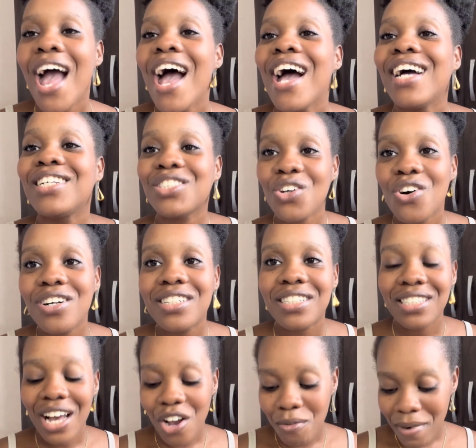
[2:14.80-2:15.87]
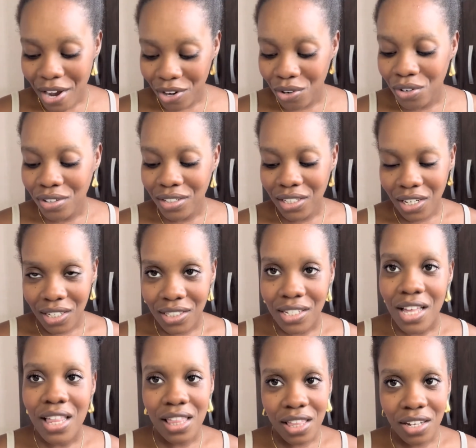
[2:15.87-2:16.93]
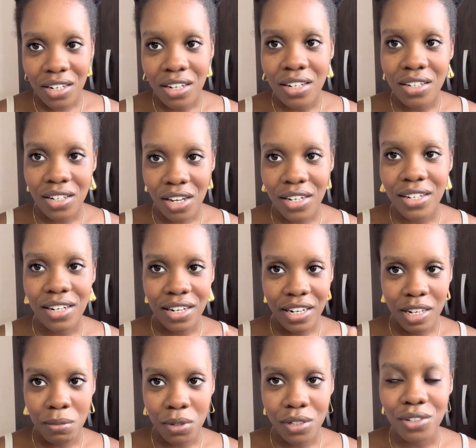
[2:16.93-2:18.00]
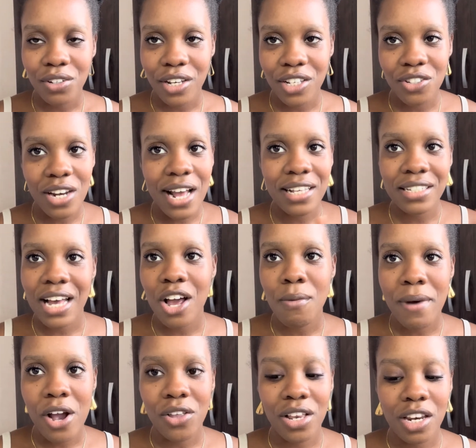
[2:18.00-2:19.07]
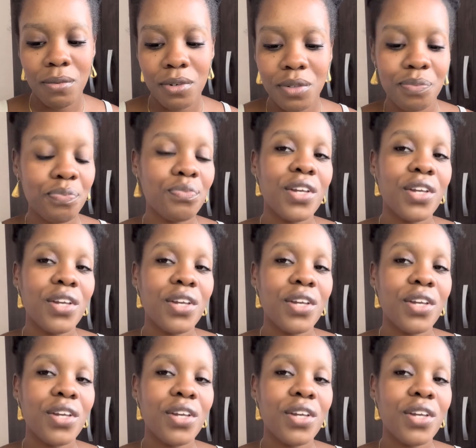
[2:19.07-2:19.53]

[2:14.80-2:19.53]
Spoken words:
It's called Zayomayo.the.label. Okay, so like Zayomayo the label.